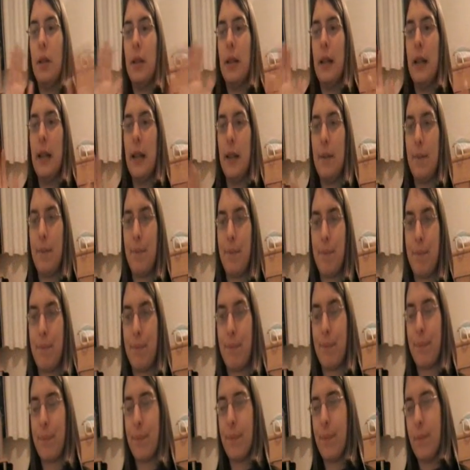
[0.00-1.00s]
that it's
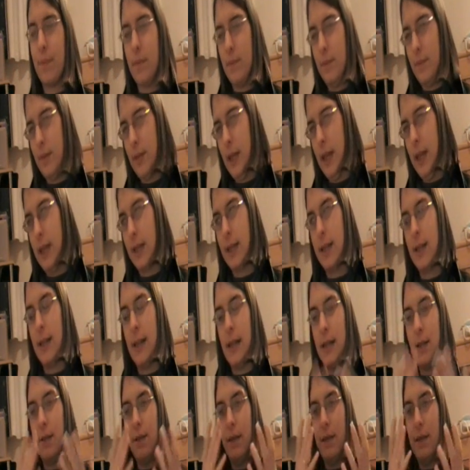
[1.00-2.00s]

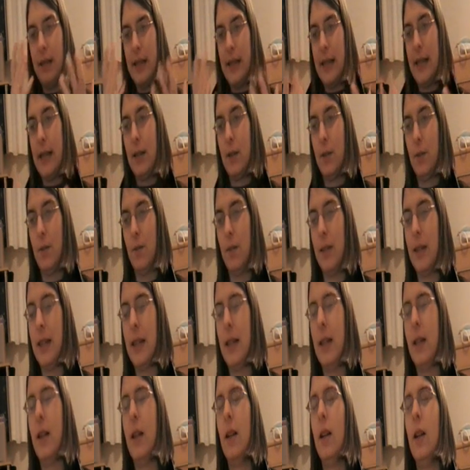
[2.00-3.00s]
January
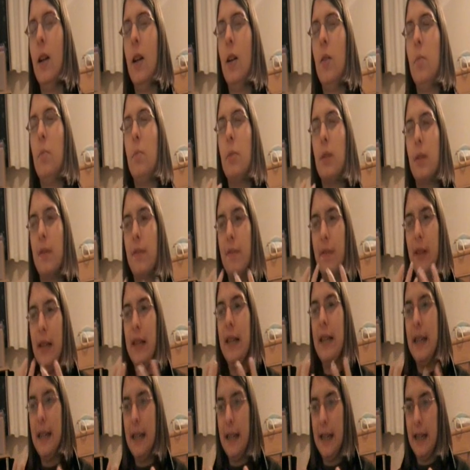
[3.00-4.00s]
sales, but the
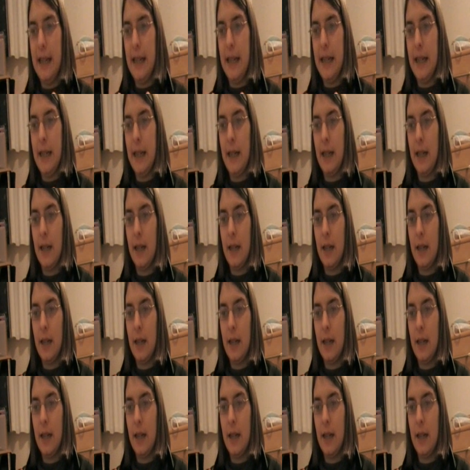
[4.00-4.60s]
thing is,